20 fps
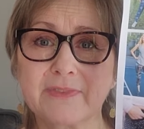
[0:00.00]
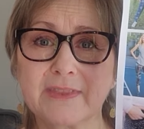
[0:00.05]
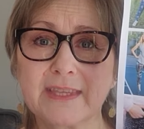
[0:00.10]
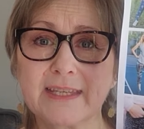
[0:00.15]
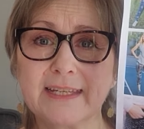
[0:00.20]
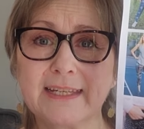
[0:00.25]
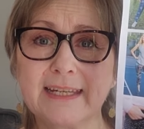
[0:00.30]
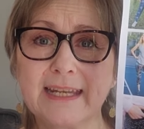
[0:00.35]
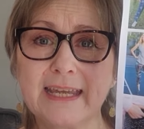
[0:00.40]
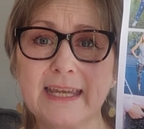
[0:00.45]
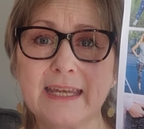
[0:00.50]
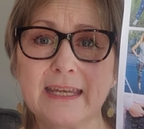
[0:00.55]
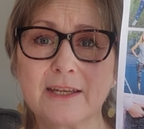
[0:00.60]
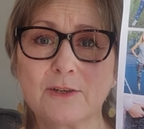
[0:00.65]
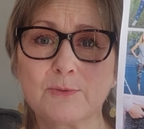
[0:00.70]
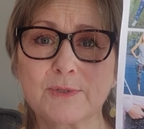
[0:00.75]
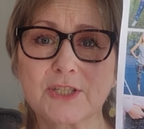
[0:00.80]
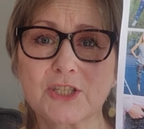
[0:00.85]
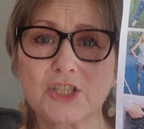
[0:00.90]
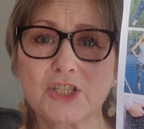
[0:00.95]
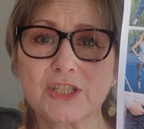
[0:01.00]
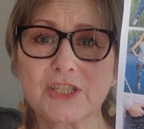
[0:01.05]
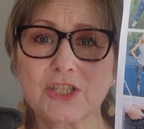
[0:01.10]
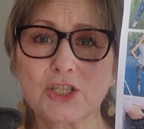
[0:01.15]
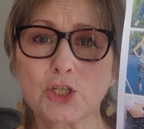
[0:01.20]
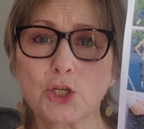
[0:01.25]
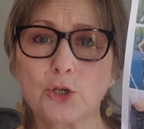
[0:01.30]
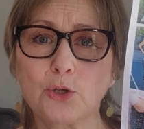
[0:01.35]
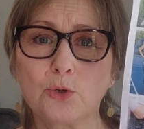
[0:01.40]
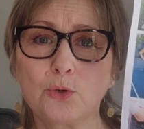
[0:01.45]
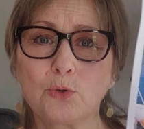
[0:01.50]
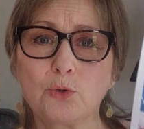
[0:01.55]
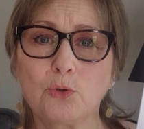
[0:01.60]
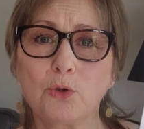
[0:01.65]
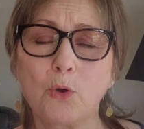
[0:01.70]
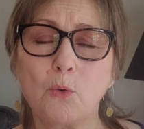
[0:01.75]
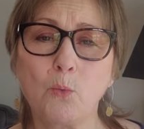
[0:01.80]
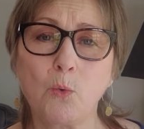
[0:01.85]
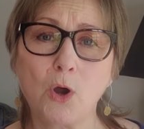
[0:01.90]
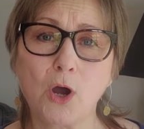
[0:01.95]
leg was just
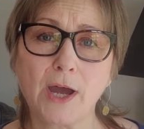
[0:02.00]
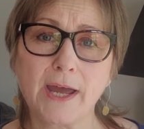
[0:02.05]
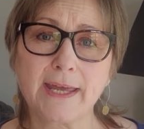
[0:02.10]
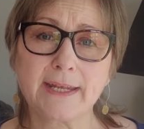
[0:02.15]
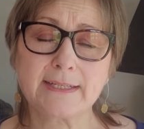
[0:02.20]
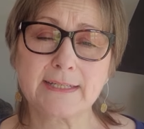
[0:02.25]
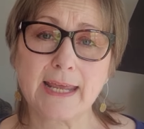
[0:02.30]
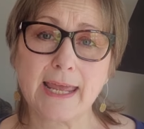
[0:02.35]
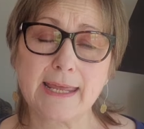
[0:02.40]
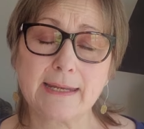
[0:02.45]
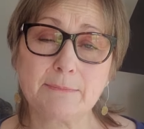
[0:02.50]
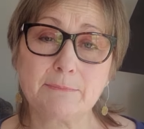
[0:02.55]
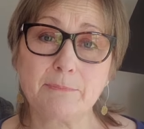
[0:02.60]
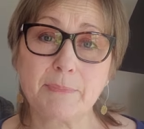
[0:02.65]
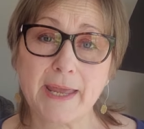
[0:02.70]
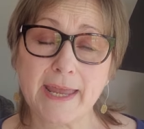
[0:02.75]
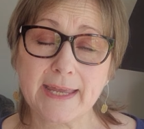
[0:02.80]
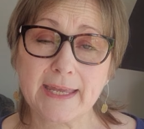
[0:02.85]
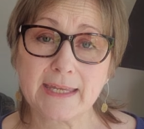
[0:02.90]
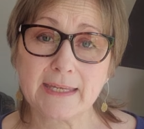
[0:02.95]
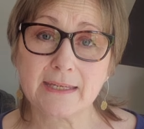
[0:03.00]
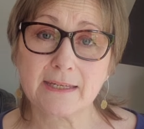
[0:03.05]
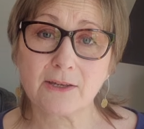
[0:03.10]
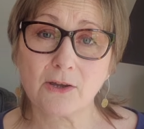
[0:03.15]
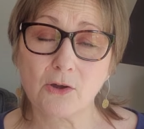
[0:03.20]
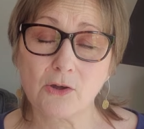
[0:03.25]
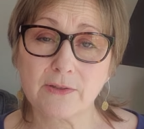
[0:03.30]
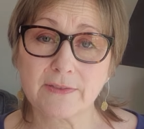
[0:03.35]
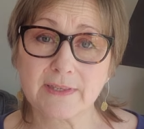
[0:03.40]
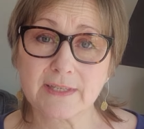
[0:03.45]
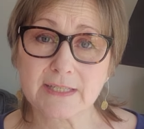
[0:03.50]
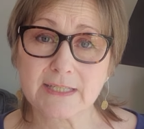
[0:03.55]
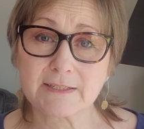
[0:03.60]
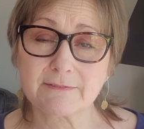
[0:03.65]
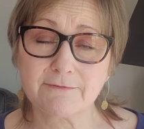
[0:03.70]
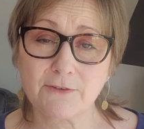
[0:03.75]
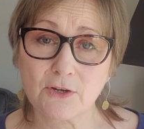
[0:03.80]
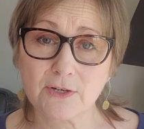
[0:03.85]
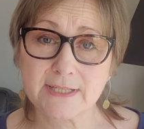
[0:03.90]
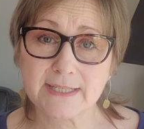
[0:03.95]
too wide and baggy on this
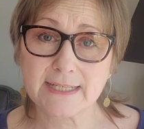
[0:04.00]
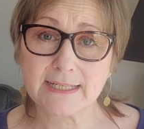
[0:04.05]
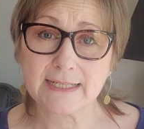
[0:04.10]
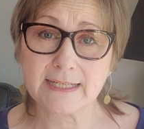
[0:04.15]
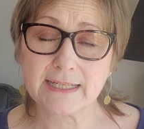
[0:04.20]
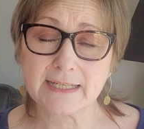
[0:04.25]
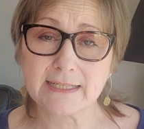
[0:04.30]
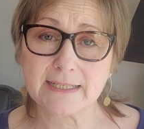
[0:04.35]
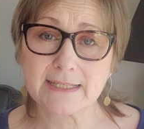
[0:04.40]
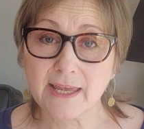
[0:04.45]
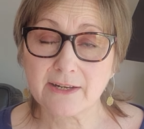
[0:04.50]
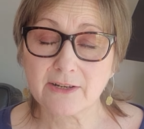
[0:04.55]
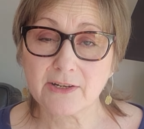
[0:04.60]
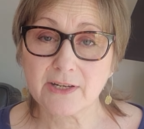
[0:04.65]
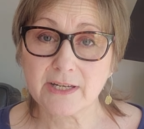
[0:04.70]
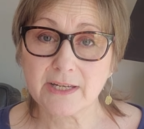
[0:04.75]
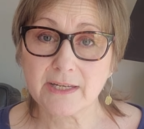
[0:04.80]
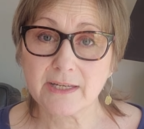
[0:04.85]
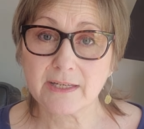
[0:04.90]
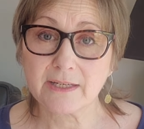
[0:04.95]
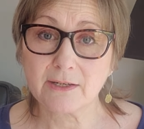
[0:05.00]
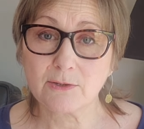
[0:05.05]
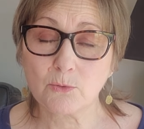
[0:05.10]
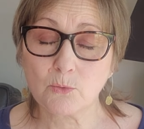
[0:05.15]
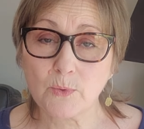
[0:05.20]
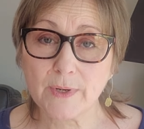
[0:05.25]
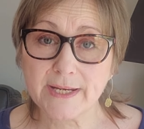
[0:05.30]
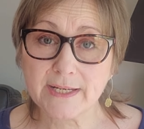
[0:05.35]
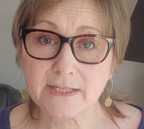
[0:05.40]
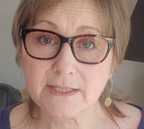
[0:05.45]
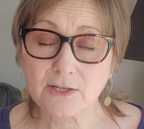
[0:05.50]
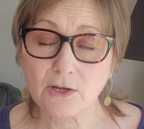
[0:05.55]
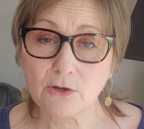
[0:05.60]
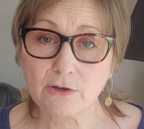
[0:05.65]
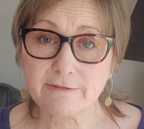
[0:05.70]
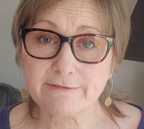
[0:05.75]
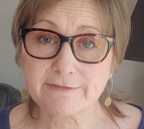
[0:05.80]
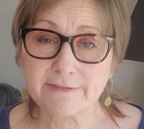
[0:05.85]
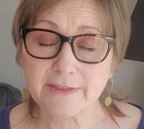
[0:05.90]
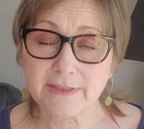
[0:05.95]
Foxy legs, and I went
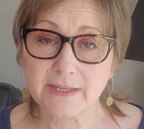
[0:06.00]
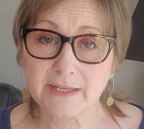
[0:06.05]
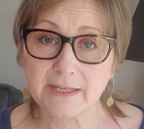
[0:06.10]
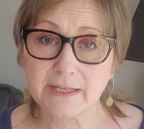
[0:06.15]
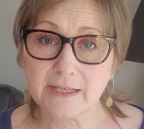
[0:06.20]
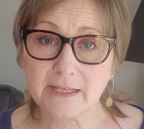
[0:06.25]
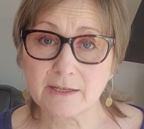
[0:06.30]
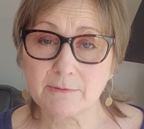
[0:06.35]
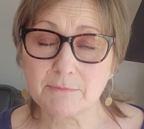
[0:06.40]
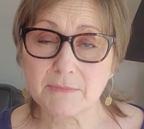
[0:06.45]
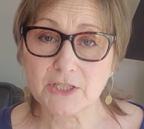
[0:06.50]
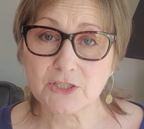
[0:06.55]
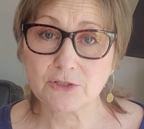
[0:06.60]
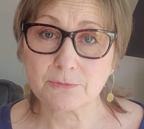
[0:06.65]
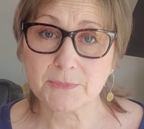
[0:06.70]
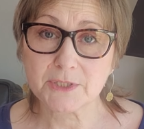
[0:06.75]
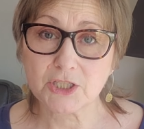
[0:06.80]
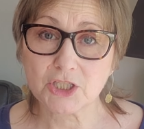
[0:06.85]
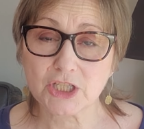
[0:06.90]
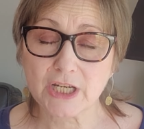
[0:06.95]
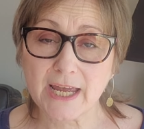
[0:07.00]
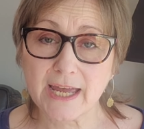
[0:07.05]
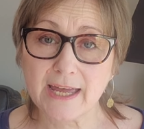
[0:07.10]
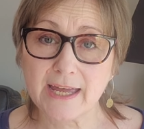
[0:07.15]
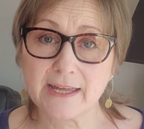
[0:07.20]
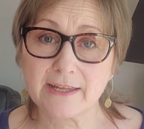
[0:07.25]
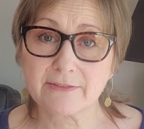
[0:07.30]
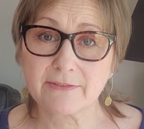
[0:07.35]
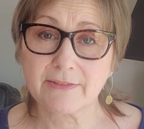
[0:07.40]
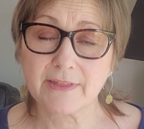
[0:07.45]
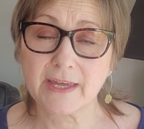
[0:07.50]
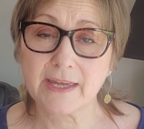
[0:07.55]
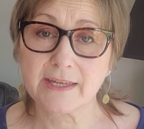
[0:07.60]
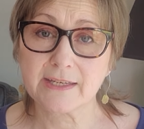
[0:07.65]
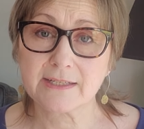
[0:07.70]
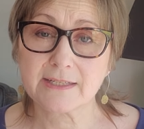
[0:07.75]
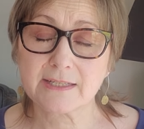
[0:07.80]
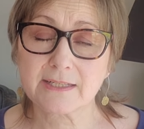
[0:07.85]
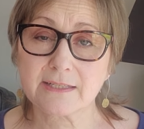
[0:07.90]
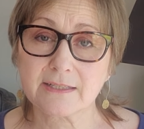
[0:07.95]
off the measurement chart
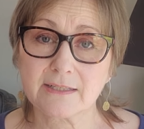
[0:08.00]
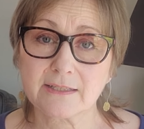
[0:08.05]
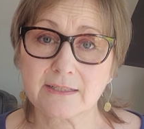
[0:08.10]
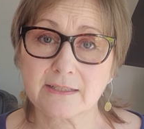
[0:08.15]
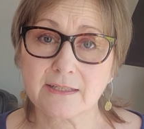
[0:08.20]
that